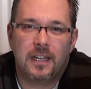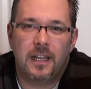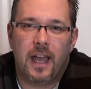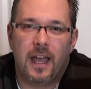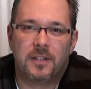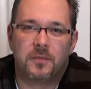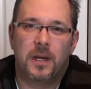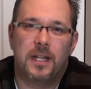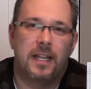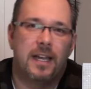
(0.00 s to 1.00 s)
As
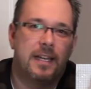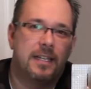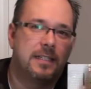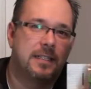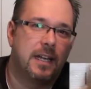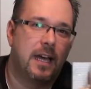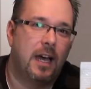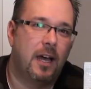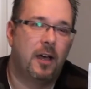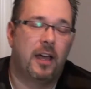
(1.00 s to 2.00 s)
well as
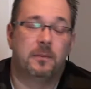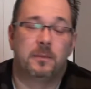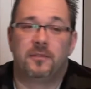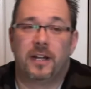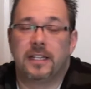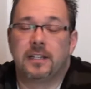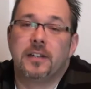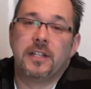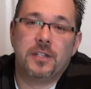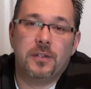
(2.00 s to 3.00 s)
I'm finally
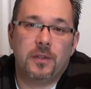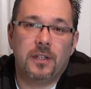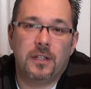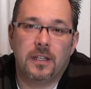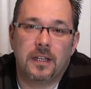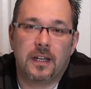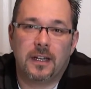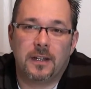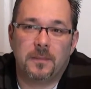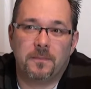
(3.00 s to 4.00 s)
going to do the
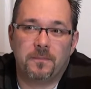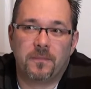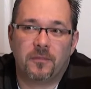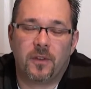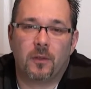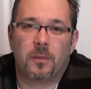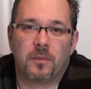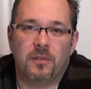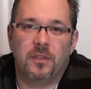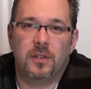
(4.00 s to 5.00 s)
follow-up
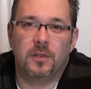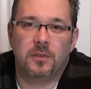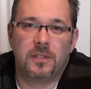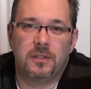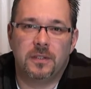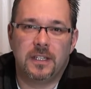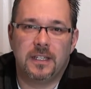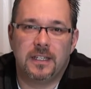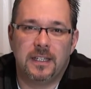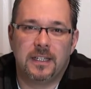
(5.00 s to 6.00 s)
review to
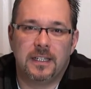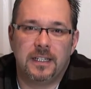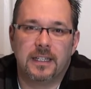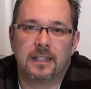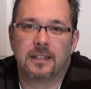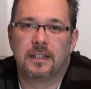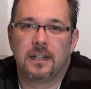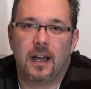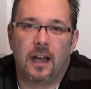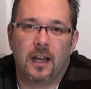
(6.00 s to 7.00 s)
the Nika Needler.
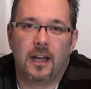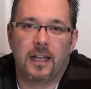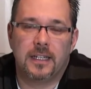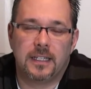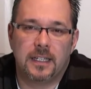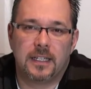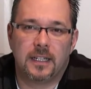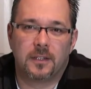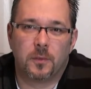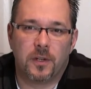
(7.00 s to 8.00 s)
I did get
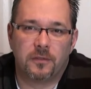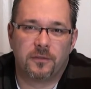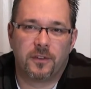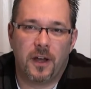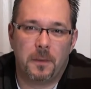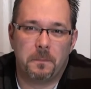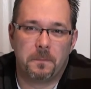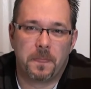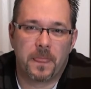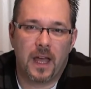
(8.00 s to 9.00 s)
another one from
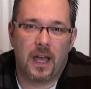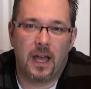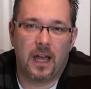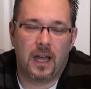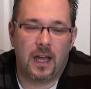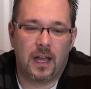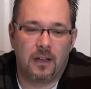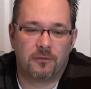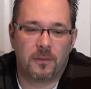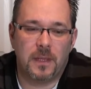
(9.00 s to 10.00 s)

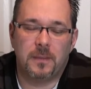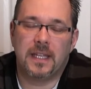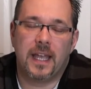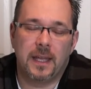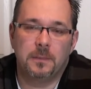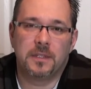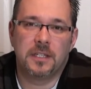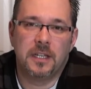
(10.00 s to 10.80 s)
EB Games,